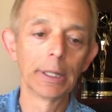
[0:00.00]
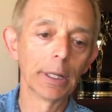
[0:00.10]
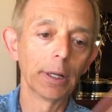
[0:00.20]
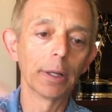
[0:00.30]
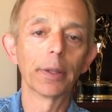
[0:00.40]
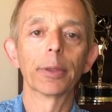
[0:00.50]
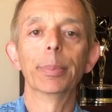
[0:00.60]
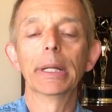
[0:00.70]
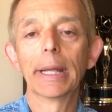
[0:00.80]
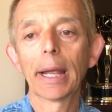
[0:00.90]
the
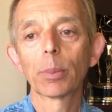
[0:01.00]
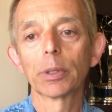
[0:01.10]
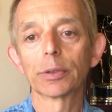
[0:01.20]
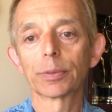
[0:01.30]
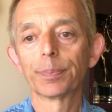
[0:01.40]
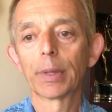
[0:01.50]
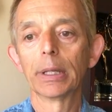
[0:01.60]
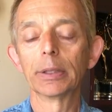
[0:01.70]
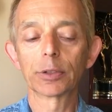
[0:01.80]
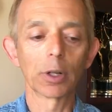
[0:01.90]
big cameras
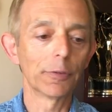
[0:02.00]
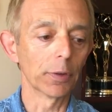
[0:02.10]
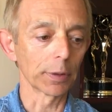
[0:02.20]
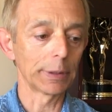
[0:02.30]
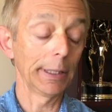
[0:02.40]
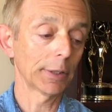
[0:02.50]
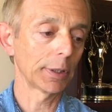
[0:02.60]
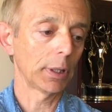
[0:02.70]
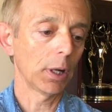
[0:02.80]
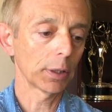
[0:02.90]
and so forth,
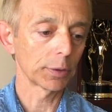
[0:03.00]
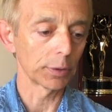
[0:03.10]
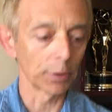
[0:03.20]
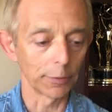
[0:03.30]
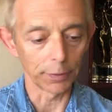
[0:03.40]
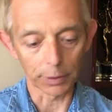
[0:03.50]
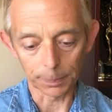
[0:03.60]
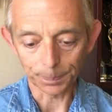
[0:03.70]
DSLRs and so forth.